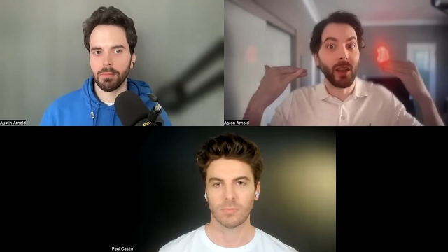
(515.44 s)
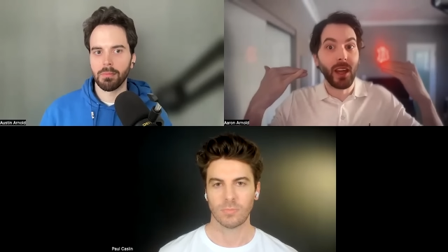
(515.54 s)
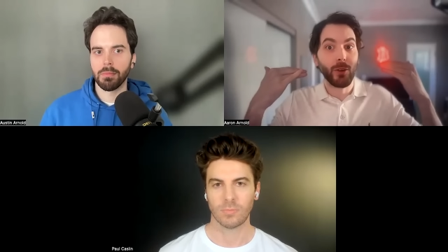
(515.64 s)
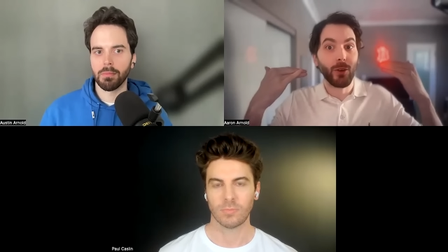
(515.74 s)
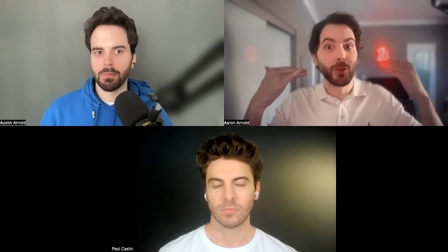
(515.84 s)

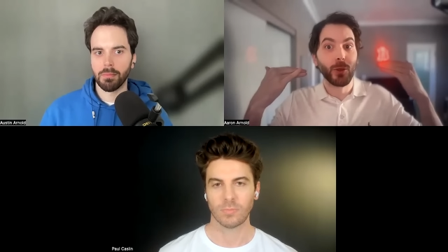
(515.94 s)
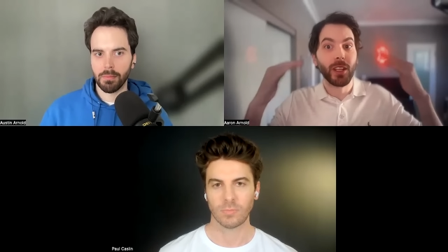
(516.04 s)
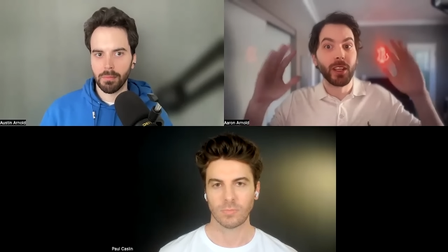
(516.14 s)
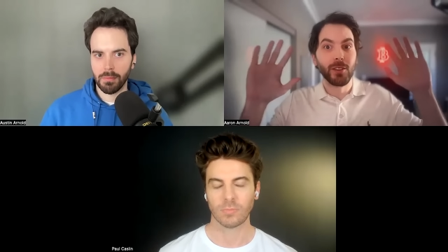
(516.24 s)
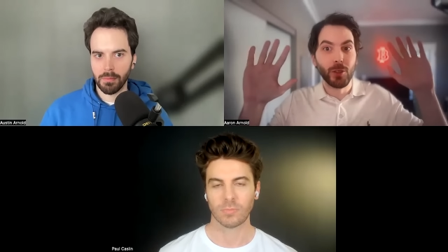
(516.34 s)
Speaker 1: like Altcoin
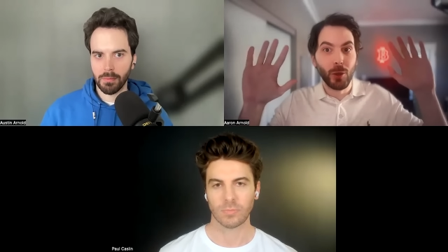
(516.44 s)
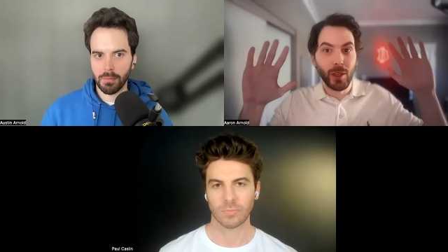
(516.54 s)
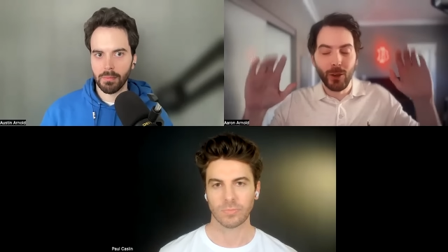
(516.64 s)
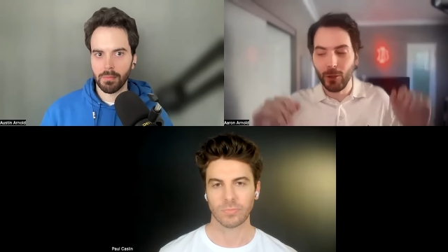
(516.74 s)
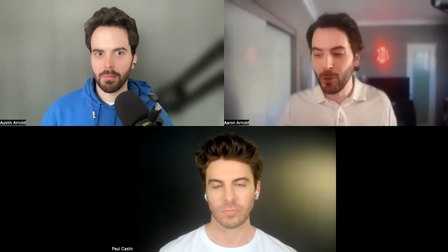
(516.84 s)
Daily, don't
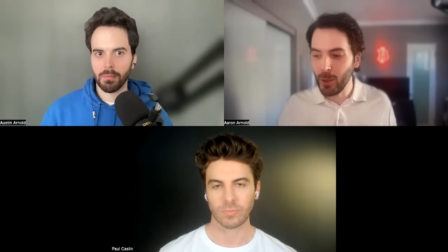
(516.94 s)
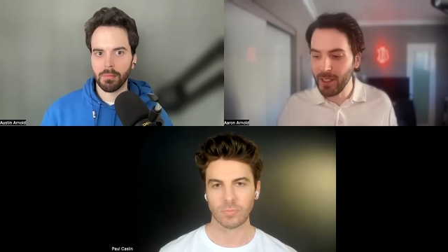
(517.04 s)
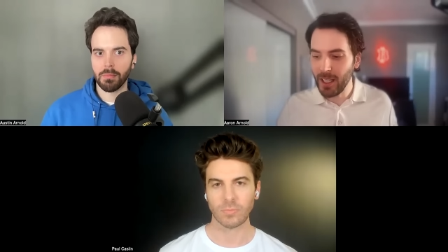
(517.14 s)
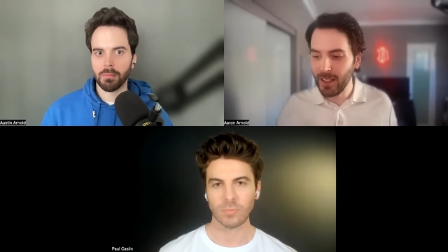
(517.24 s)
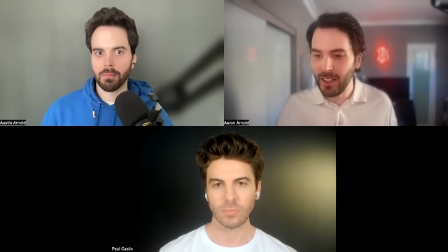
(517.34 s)
like
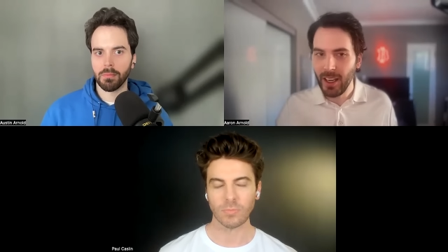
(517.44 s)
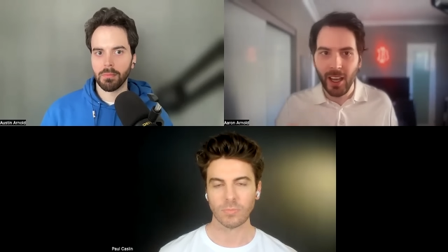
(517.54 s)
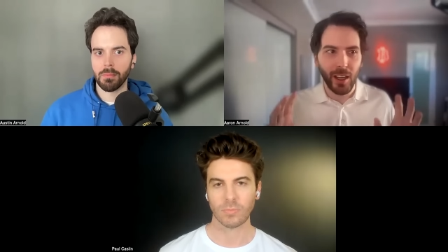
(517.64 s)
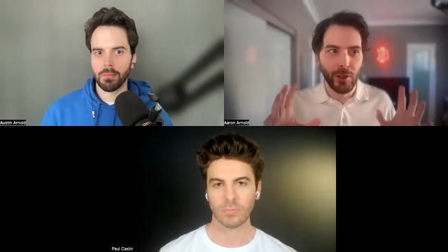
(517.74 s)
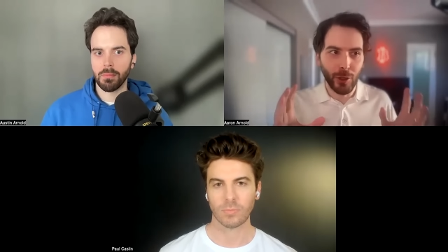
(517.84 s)
Altcoin Daily,
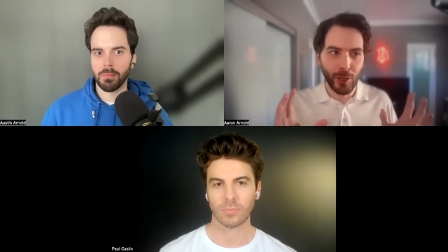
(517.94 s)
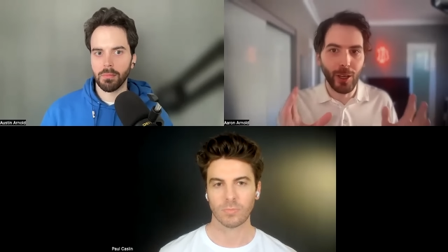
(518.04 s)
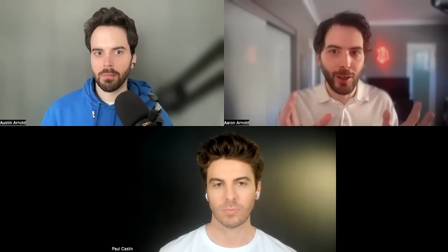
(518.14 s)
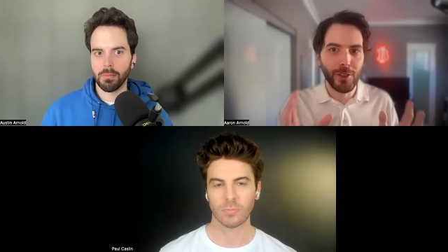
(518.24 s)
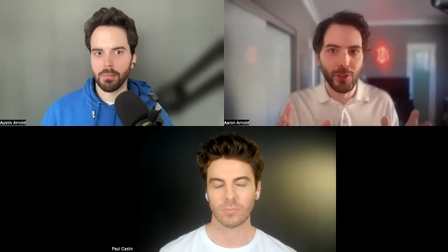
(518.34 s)
you're going to
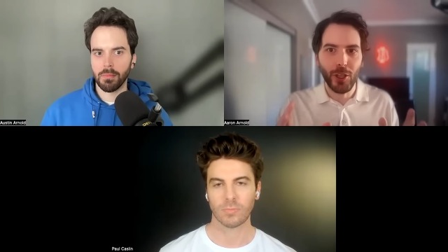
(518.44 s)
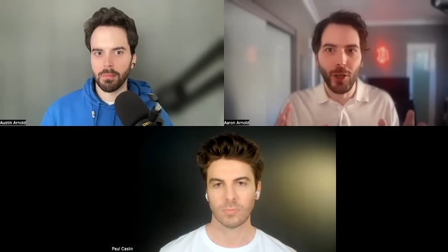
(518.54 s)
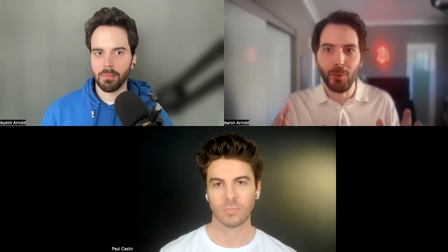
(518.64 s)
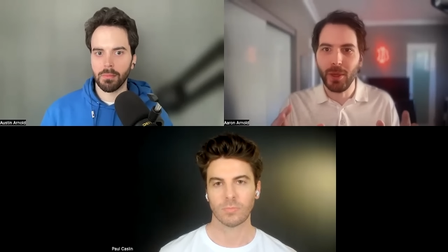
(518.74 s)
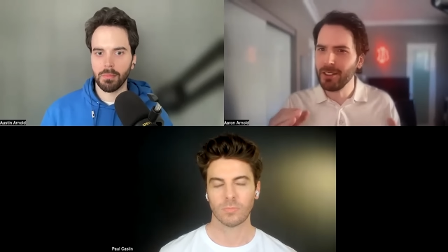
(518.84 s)
love the
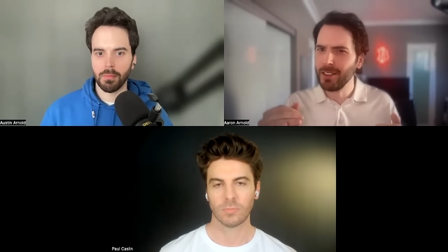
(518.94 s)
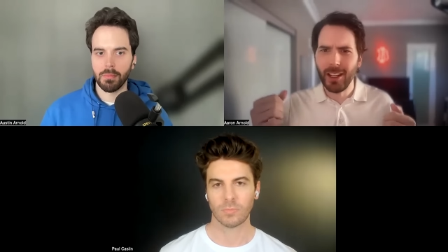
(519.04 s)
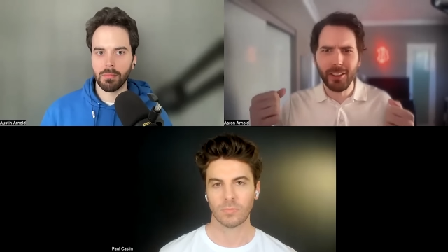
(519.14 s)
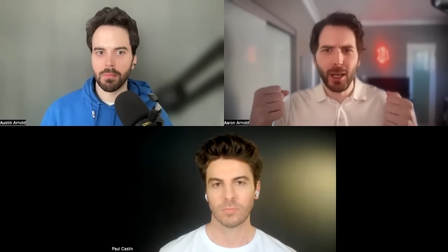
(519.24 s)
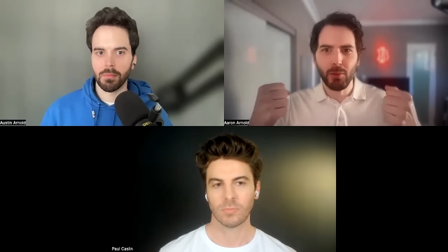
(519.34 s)
show because a
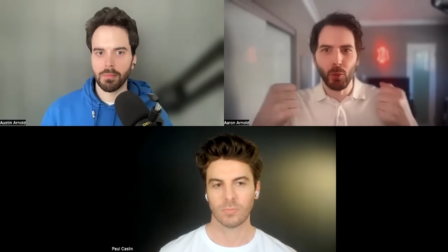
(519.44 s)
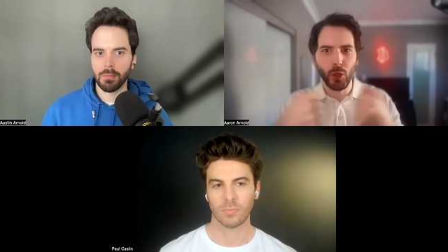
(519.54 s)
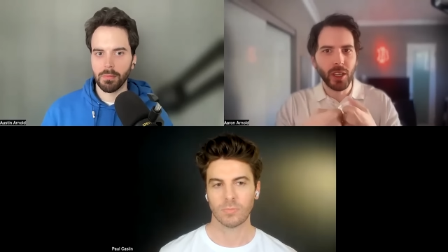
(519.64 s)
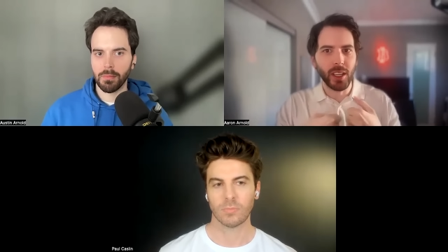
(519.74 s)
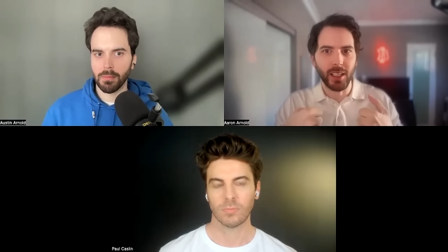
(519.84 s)
lot of times
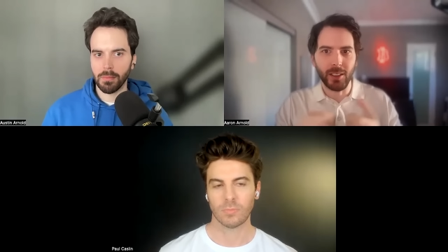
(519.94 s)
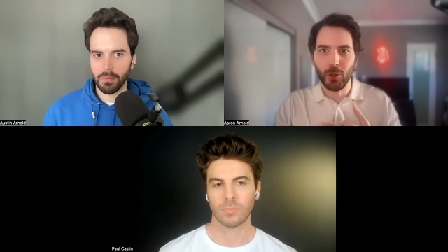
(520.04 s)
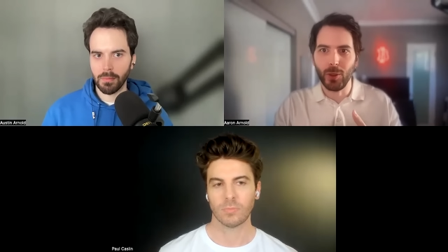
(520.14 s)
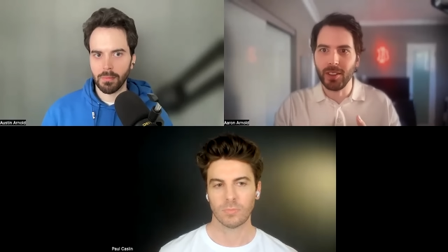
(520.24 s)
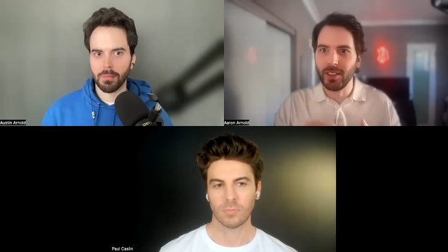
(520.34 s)
we're getting
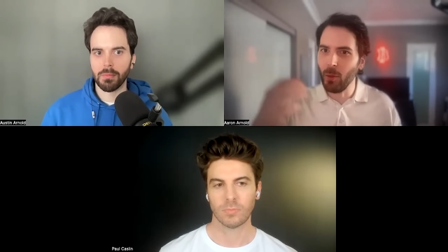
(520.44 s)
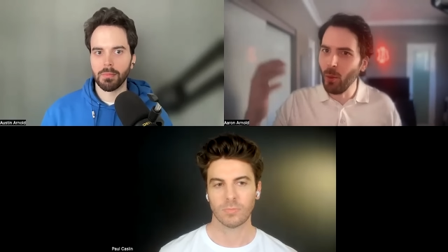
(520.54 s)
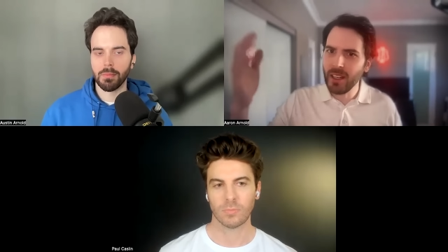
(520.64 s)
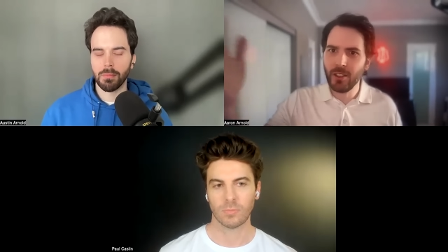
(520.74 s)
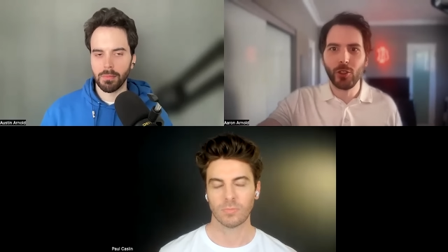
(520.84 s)
into it and saying,
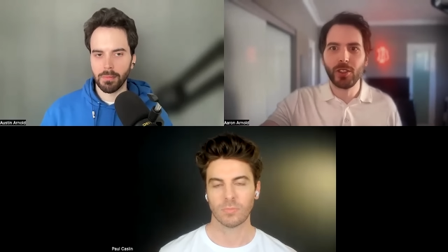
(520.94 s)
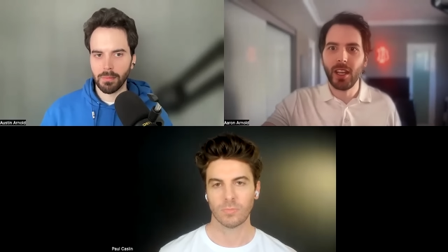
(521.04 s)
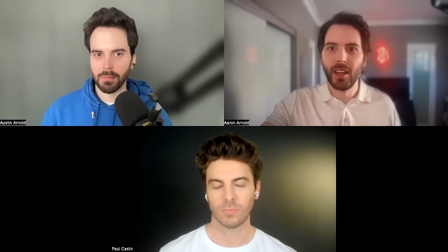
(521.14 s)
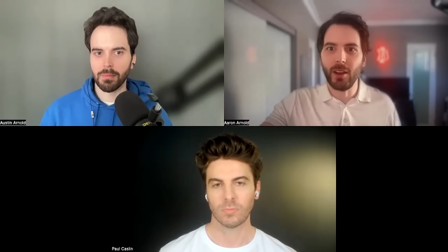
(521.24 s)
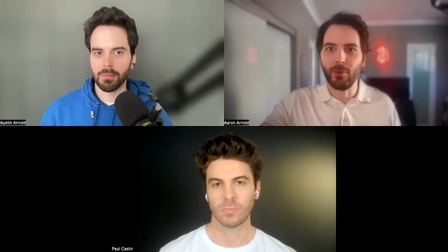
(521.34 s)
why did you
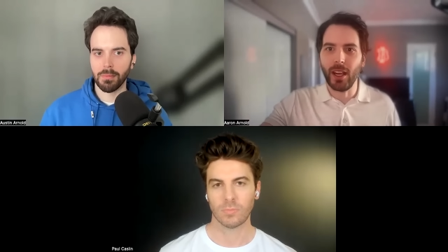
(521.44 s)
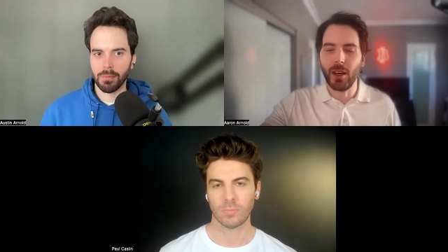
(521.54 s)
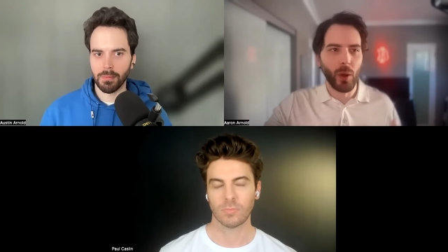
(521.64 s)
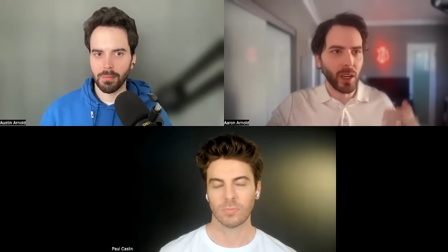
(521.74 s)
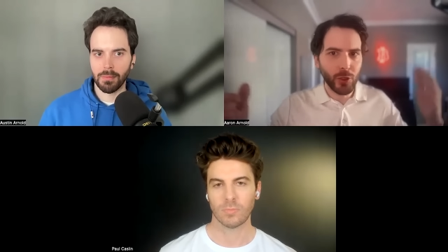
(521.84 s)
say that,
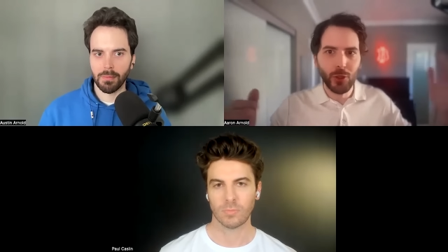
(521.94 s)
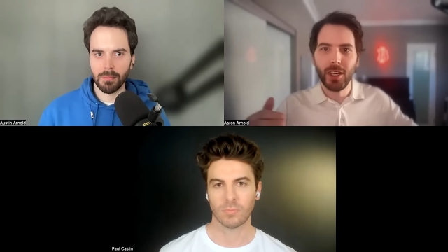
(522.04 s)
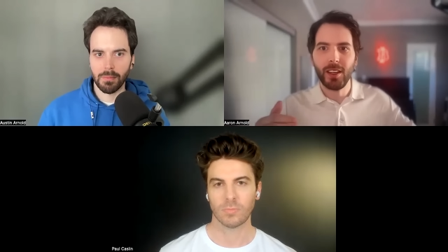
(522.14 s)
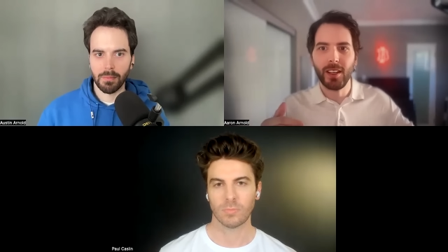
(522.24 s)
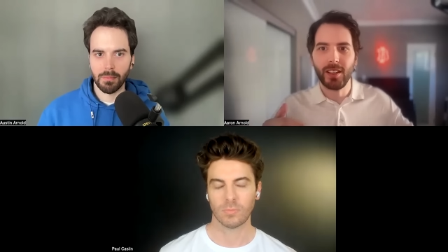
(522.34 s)
Ran? Why did you
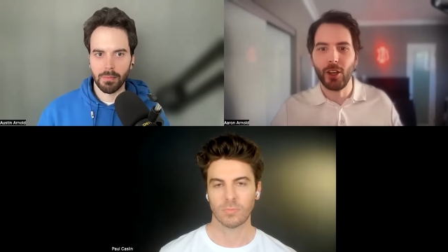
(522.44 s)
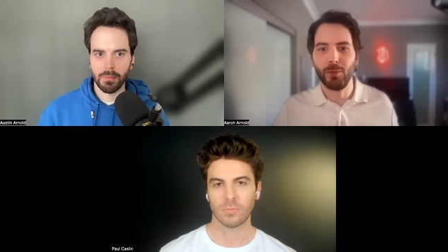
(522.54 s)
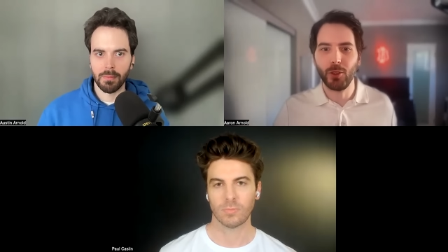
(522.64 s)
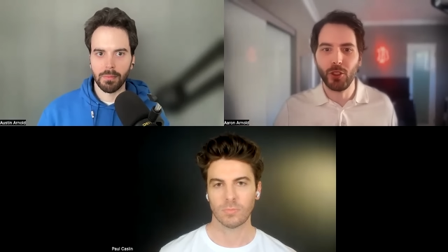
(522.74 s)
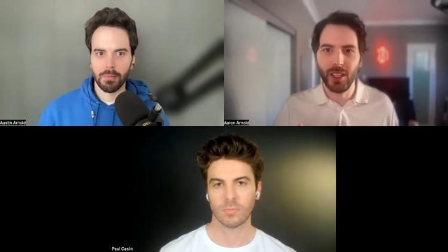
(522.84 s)
say that,
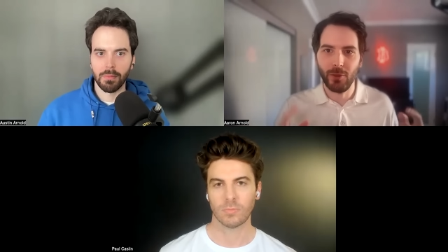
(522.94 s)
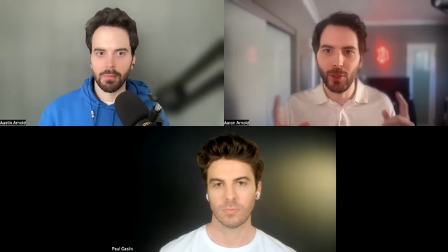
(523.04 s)
Scaramucci?